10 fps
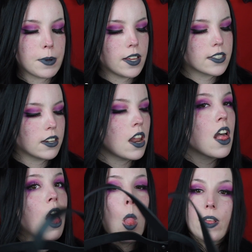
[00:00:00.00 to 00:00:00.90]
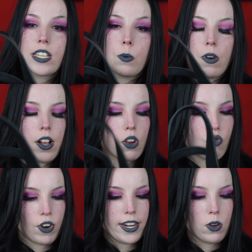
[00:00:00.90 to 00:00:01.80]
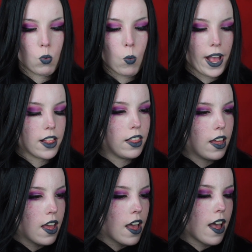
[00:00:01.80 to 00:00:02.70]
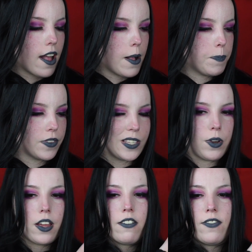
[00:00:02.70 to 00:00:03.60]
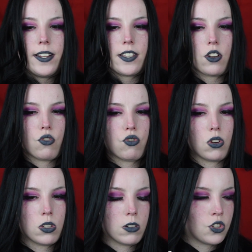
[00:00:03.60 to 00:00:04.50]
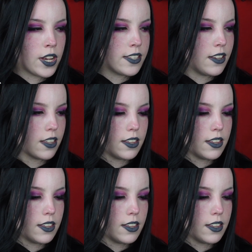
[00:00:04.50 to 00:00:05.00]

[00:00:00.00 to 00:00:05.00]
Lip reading: person, this can work really well. So it kind of fits across your chest like